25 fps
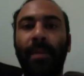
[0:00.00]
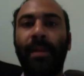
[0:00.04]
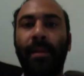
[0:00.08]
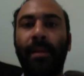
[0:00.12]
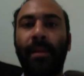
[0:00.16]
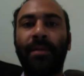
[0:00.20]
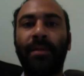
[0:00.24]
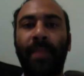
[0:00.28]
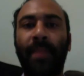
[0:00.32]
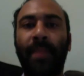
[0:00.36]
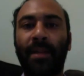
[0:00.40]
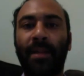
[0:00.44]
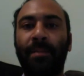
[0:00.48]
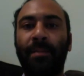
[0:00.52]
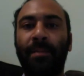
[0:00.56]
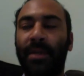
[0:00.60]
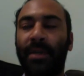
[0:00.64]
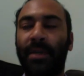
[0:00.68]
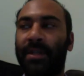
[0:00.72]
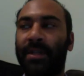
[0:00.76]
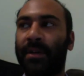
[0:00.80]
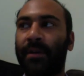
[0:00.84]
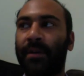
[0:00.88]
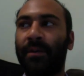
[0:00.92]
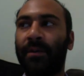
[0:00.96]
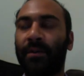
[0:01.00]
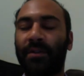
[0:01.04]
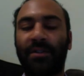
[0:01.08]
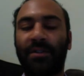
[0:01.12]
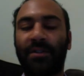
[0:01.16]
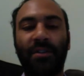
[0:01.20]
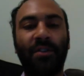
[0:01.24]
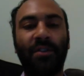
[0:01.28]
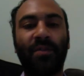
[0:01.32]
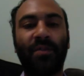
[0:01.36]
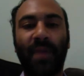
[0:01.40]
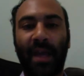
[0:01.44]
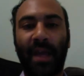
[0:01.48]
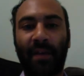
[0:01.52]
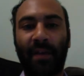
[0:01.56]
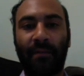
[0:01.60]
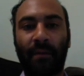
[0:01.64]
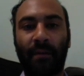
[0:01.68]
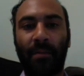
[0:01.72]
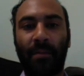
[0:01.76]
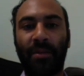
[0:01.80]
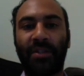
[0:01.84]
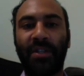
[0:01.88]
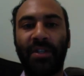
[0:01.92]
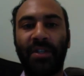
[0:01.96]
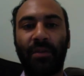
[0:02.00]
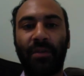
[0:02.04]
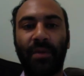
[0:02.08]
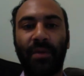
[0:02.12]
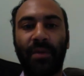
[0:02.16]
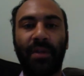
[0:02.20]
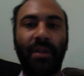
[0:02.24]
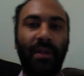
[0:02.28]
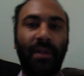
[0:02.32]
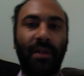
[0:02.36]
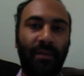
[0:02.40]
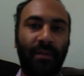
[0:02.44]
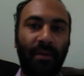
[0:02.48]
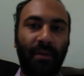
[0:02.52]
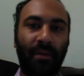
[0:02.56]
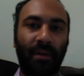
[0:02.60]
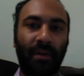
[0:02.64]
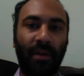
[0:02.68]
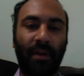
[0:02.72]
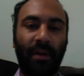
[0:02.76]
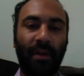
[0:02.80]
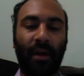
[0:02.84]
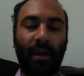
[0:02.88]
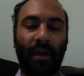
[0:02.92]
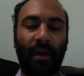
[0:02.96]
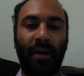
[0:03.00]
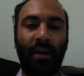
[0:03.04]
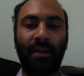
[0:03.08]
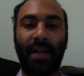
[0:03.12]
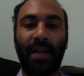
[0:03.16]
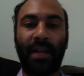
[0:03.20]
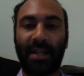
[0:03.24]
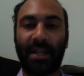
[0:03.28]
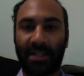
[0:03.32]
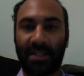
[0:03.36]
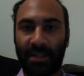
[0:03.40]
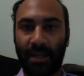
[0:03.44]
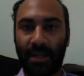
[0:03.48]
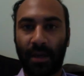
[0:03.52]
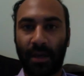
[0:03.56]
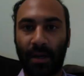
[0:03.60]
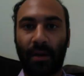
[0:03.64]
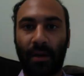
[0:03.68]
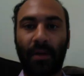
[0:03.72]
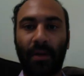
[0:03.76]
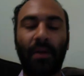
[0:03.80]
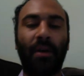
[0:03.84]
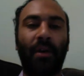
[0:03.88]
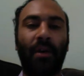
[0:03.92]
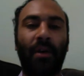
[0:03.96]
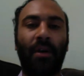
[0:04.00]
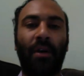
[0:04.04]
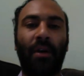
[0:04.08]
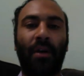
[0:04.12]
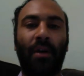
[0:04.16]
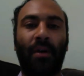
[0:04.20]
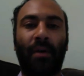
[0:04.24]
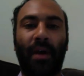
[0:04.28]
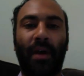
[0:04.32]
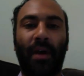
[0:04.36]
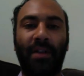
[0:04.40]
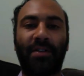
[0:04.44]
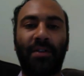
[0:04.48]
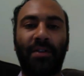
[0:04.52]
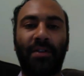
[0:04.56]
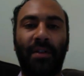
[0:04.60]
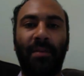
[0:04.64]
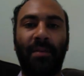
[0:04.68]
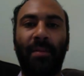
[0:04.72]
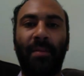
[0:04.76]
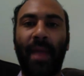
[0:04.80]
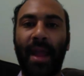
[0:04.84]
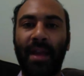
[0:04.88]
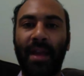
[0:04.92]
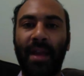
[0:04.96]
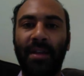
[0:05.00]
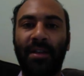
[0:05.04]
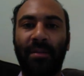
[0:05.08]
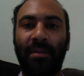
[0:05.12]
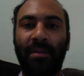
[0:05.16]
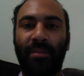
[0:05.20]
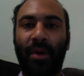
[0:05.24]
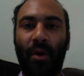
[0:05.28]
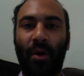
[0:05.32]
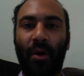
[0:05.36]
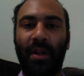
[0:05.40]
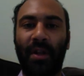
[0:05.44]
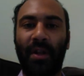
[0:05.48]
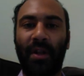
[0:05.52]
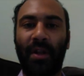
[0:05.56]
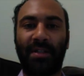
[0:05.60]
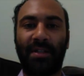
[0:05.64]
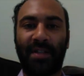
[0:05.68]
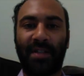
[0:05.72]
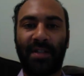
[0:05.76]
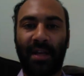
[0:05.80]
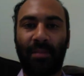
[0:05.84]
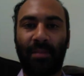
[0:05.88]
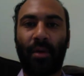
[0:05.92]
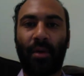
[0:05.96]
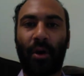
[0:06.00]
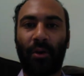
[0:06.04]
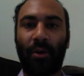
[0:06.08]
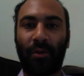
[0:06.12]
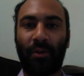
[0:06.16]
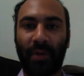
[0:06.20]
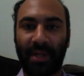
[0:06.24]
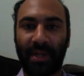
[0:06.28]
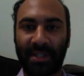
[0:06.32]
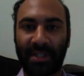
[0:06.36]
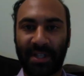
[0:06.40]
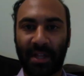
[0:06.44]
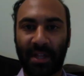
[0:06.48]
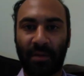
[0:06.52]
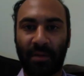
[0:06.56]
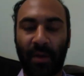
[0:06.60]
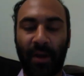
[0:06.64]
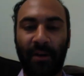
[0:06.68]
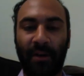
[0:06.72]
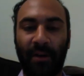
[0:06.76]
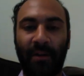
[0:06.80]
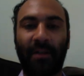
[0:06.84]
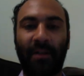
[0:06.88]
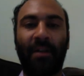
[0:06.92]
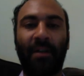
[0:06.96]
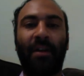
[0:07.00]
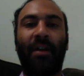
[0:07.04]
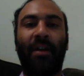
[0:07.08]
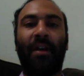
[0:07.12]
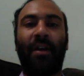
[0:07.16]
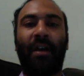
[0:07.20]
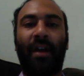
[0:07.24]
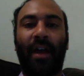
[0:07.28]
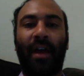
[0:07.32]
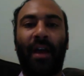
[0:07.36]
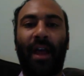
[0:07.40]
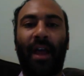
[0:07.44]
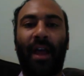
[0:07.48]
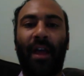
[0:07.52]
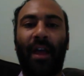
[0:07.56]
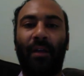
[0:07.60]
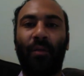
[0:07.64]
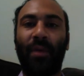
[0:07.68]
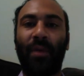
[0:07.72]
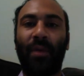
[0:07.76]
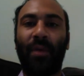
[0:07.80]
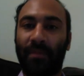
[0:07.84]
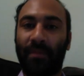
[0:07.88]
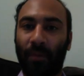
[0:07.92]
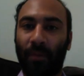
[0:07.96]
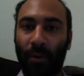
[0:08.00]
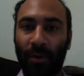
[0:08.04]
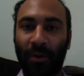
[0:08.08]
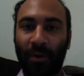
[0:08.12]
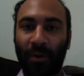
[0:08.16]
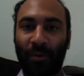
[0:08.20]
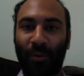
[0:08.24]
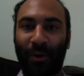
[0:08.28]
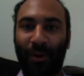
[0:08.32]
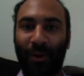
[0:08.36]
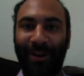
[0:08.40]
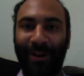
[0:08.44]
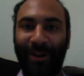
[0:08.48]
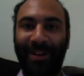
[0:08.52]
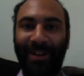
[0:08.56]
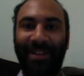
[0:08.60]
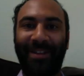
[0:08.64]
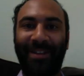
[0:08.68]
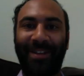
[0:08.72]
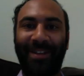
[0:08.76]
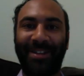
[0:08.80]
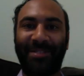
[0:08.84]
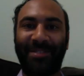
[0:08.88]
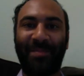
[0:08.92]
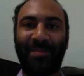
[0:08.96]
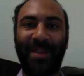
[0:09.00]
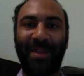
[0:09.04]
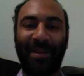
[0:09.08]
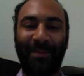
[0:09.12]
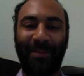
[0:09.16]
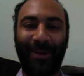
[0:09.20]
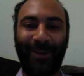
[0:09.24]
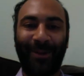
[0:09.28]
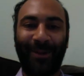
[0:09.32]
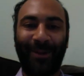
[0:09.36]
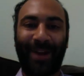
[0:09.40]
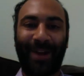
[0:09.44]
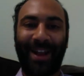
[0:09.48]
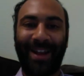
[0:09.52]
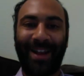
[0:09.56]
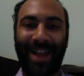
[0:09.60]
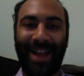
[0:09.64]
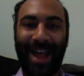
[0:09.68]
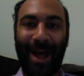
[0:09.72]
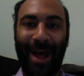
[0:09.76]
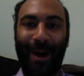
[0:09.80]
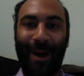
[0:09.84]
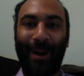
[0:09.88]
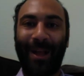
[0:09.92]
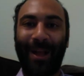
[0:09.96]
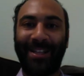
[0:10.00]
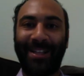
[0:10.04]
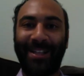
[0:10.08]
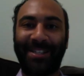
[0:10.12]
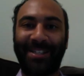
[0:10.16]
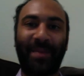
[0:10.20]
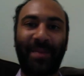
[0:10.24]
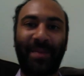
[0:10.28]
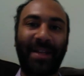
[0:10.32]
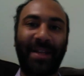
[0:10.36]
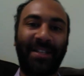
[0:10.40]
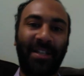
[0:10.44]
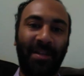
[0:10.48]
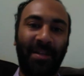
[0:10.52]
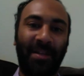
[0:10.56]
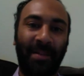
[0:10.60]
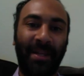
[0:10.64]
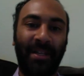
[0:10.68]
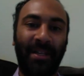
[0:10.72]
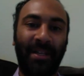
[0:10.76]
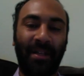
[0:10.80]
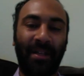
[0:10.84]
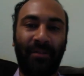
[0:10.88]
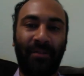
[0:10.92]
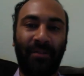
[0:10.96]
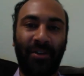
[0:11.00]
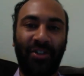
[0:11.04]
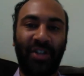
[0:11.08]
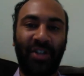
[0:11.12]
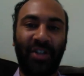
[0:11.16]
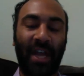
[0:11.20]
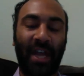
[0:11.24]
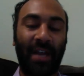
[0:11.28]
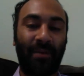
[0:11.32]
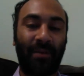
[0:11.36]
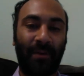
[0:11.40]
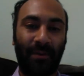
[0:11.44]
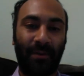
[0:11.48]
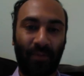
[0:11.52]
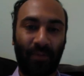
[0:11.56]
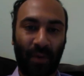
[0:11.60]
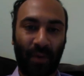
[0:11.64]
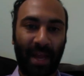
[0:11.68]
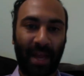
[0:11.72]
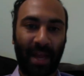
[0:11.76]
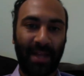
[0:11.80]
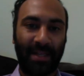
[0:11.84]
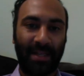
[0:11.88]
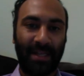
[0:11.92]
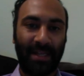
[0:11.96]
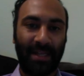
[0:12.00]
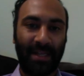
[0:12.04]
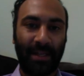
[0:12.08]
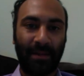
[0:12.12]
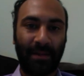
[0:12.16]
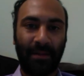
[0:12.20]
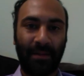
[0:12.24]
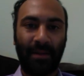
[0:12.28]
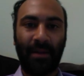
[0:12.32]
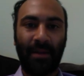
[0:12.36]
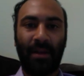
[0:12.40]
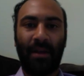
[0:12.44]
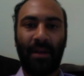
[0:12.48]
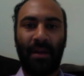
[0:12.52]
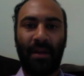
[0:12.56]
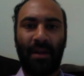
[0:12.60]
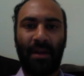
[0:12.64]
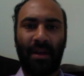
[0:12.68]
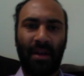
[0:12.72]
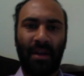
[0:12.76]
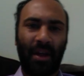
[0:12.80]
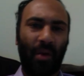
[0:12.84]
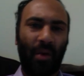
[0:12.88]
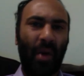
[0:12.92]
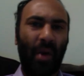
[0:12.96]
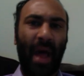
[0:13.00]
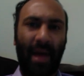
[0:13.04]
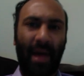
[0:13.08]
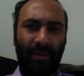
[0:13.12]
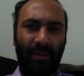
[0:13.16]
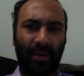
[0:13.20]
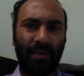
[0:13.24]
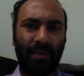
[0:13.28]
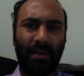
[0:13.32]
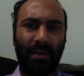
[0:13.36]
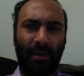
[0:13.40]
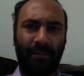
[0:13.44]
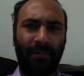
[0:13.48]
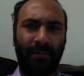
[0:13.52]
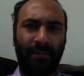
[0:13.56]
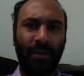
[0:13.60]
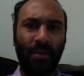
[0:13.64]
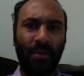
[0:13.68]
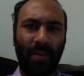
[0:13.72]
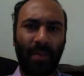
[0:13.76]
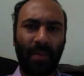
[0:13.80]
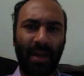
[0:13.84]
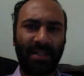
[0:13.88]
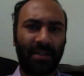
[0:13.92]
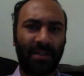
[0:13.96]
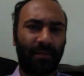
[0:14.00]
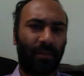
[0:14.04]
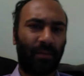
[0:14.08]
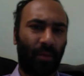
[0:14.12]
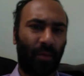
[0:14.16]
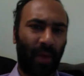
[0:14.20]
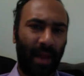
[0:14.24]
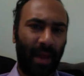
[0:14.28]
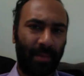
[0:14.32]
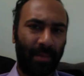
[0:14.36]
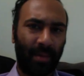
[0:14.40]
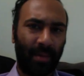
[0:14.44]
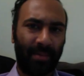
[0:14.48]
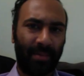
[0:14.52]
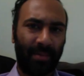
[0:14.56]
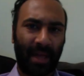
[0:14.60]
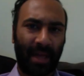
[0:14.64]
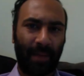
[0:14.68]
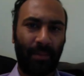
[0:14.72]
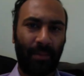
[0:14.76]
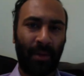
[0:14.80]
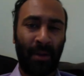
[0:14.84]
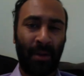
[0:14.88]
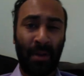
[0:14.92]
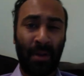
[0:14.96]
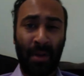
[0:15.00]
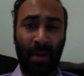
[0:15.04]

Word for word: able to make material as soon as we have our machinery delivered next year, right? So the main component is a particle accelerator, and we have ordered one. It's being built right now and expected to be delivered January 2018. And we'll have a few months of a ramp-up time, but